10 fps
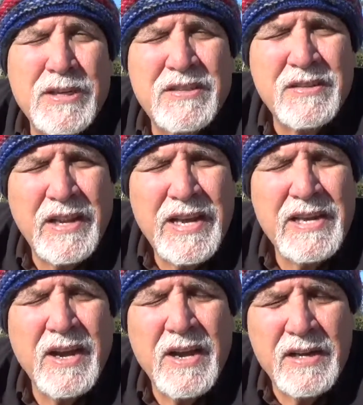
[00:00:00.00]

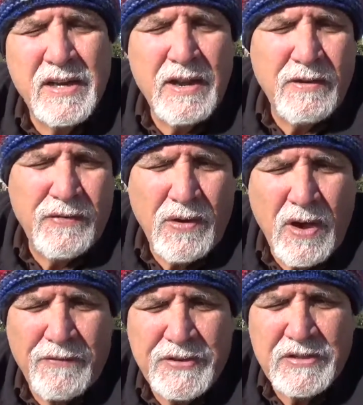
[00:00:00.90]
slain IDF
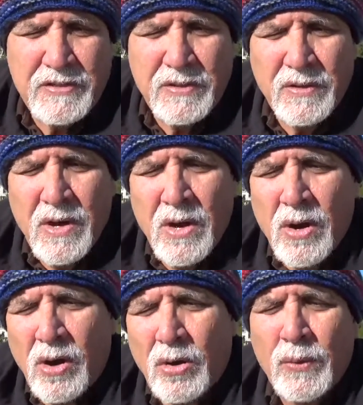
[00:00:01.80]
officer
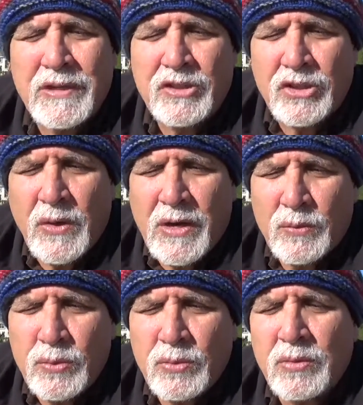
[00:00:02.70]
Oren
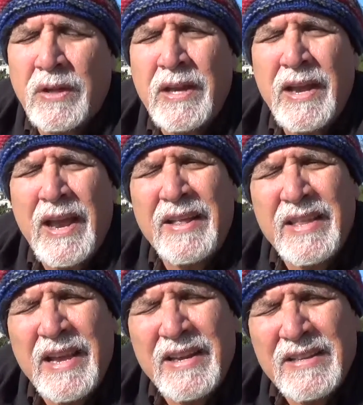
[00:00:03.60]
Shaul, and
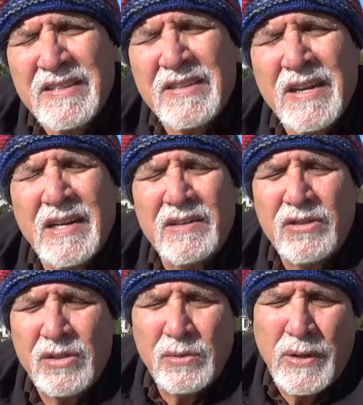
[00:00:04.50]
they sent it
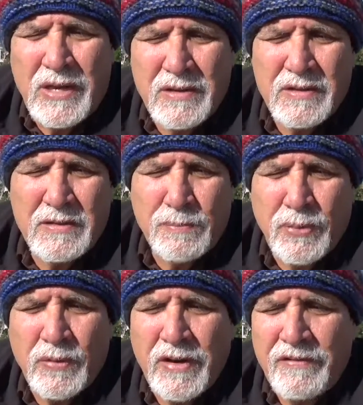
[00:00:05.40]
to his
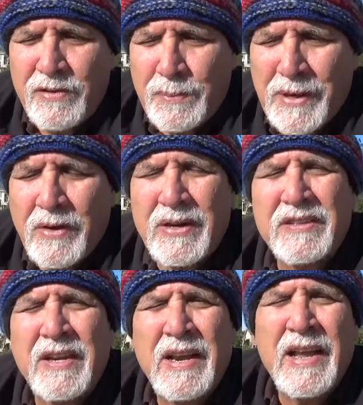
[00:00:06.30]
bereaved
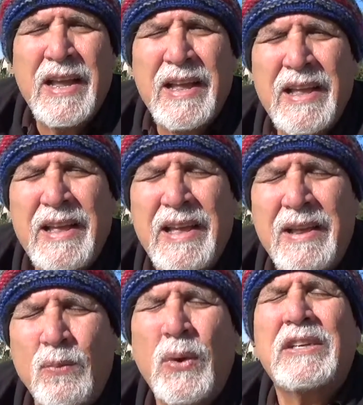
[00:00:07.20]
parents,
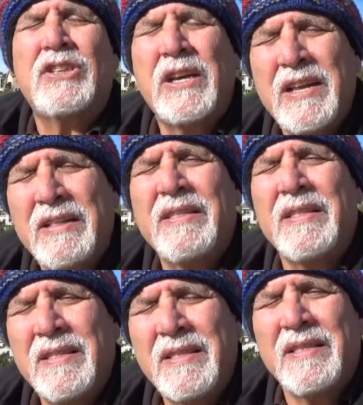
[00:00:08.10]
in which
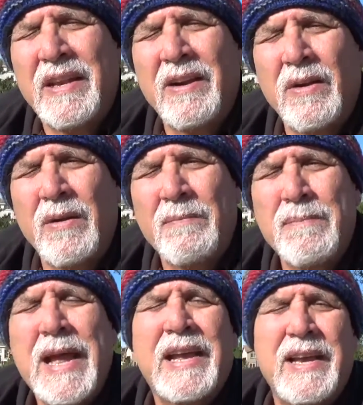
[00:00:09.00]
they're
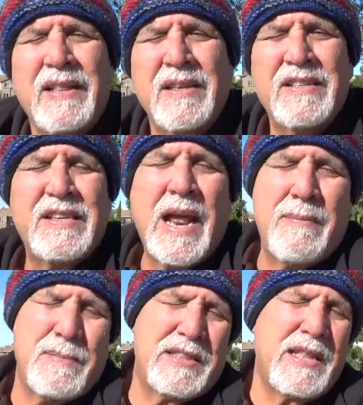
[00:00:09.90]
making the
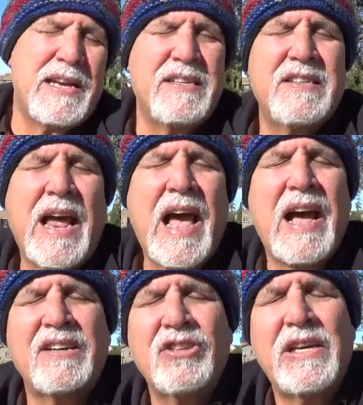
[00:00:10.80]
statement that he's
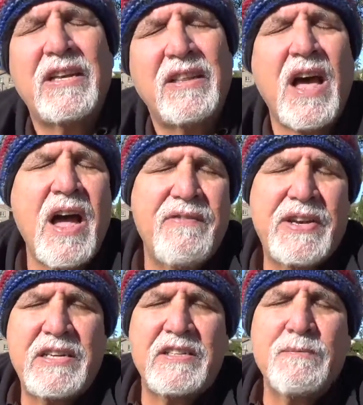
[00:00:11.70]
actually alive
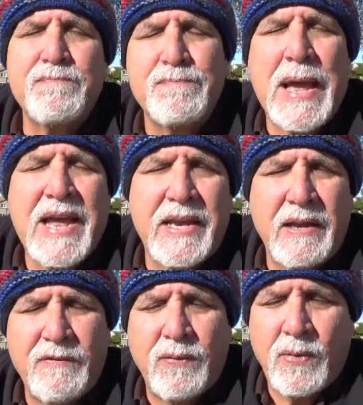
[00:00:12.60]
and he's
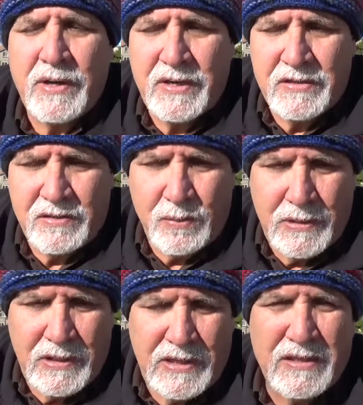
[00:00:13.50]
begging for his
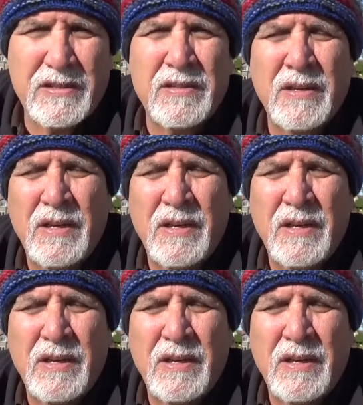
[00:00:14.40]
release.